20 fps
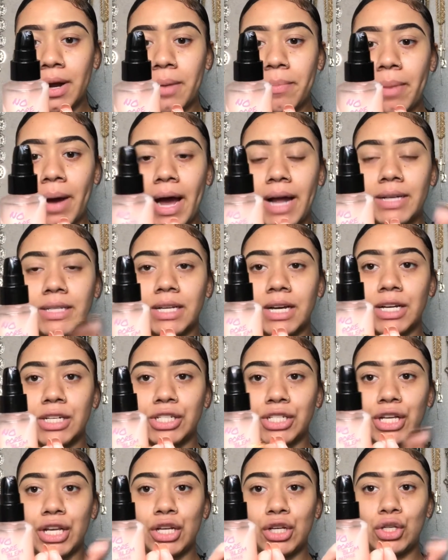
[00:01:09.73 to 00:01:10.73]
by Touch
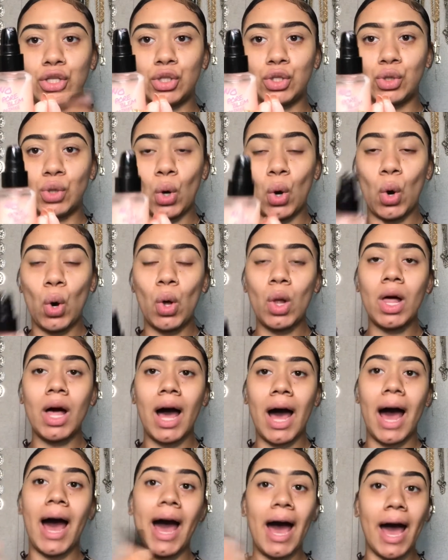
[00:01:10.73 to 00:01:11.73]
in Soul.
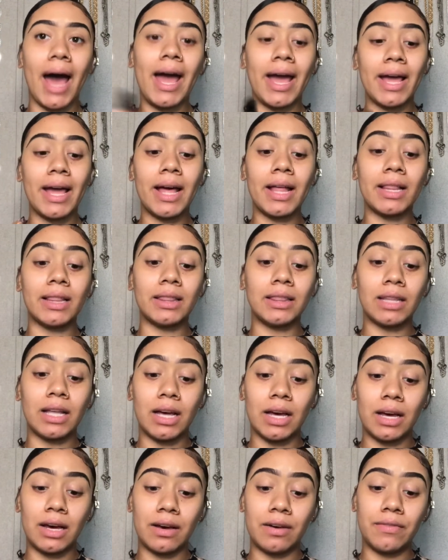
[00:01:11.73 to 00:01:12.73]
I
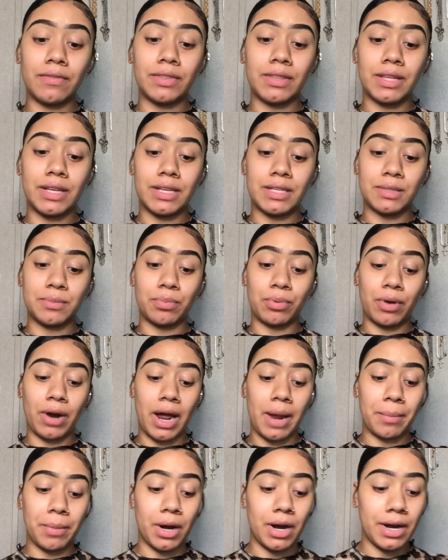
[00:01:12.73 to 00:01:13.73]
love this
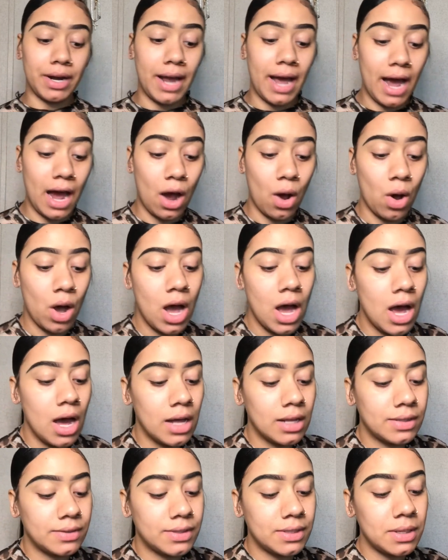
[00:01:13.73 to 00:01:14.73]
primer. Now,
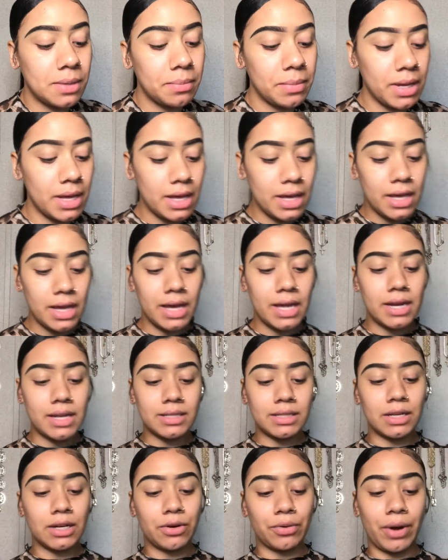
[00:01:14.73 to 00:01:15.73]
to me, it is
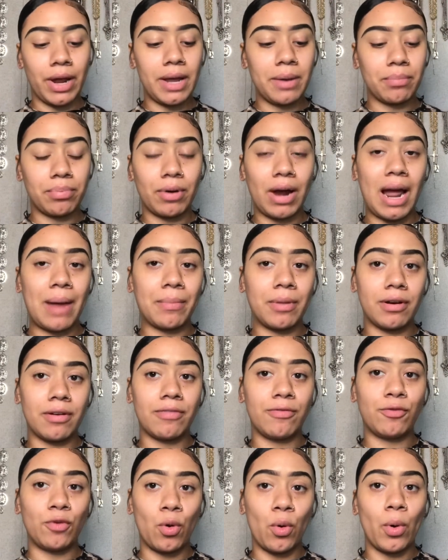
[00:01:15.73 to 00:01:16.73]
a great primer
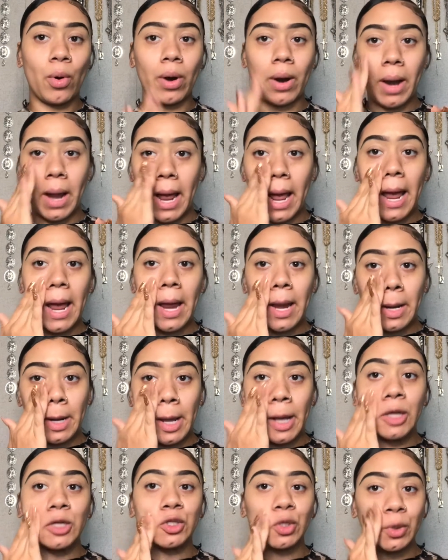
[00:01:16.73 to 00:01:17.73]
for a
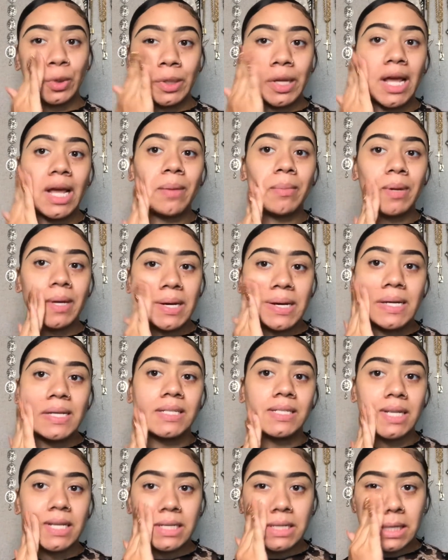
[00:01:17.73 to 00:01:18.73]
natural day because
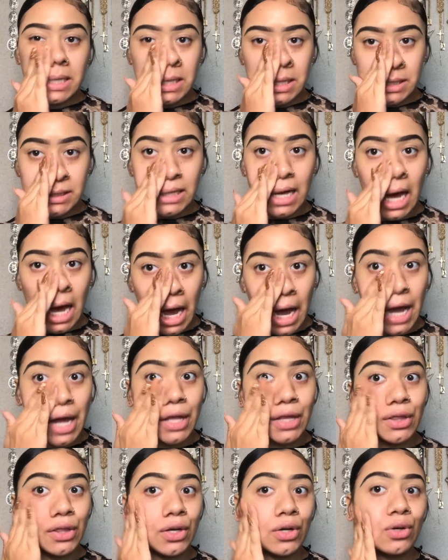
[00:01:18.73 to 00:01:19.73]
it does hide
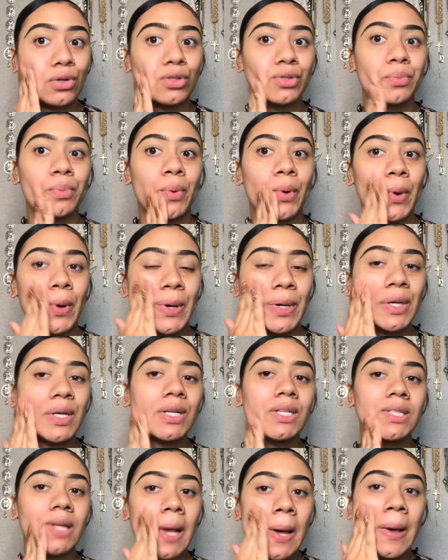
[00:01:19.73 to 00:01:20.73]
those
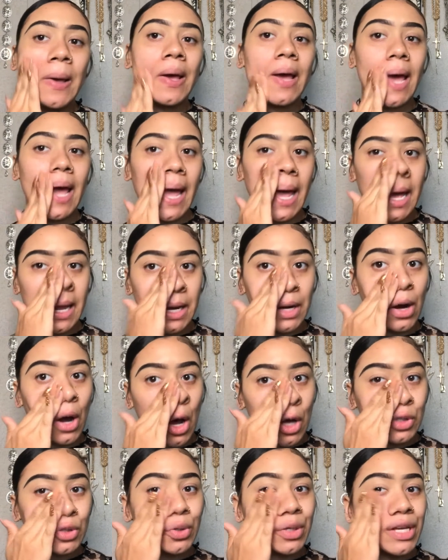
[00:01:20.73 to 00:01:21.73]
pores and it
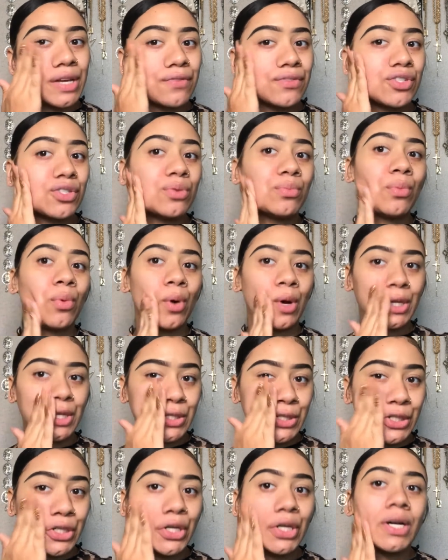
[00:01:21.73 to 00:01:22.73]
also gives you
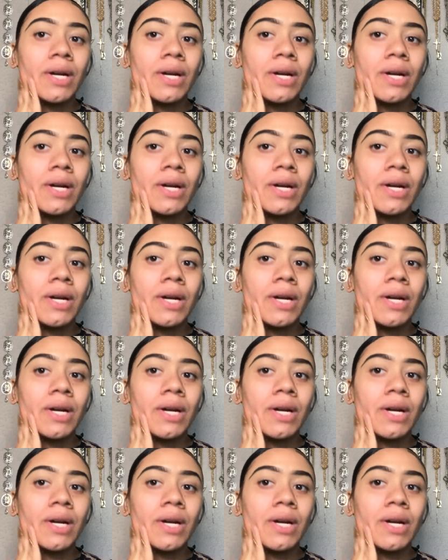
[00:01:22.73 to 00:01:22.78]
moisture.